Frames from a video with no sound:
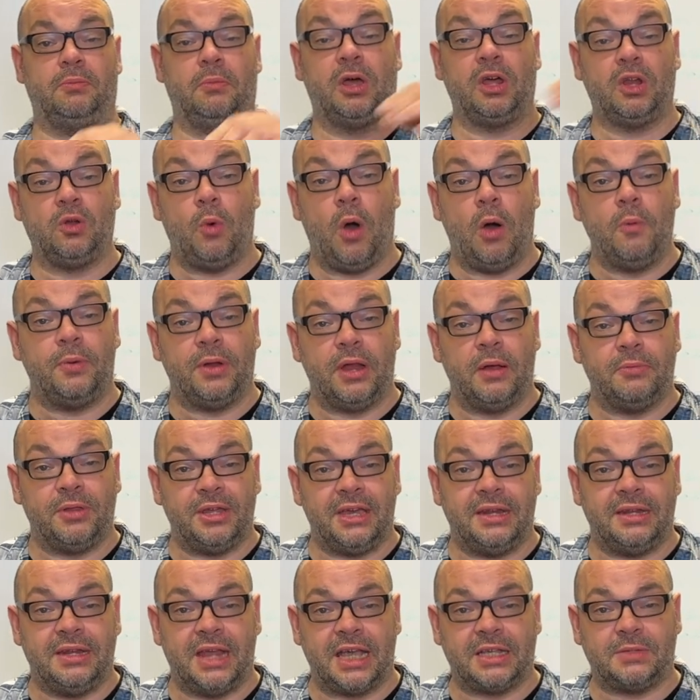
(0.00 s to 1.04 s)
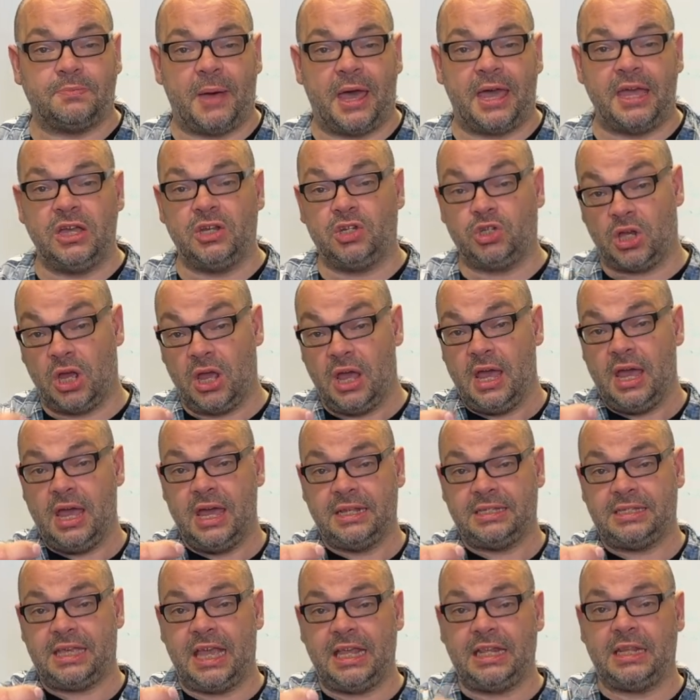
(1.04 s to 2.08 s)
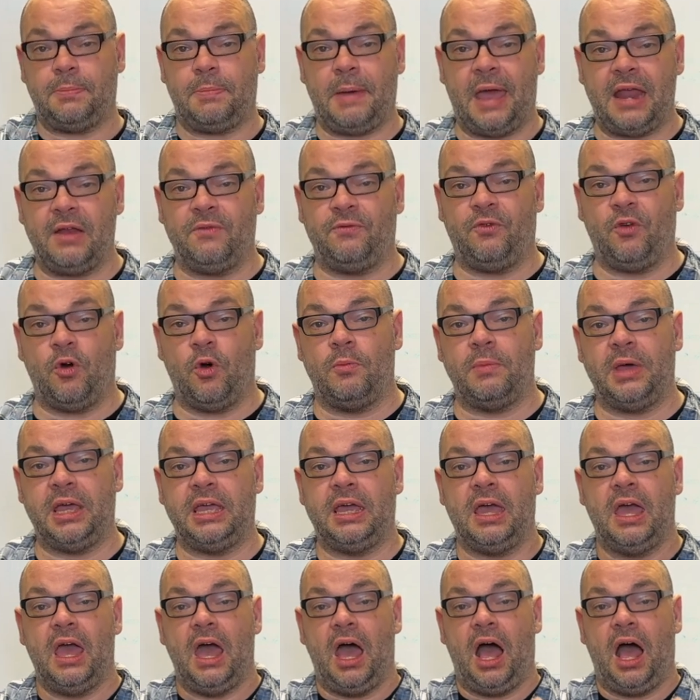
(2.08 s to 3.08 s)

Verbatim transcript: I'm going to open up the index page, take the pen for me.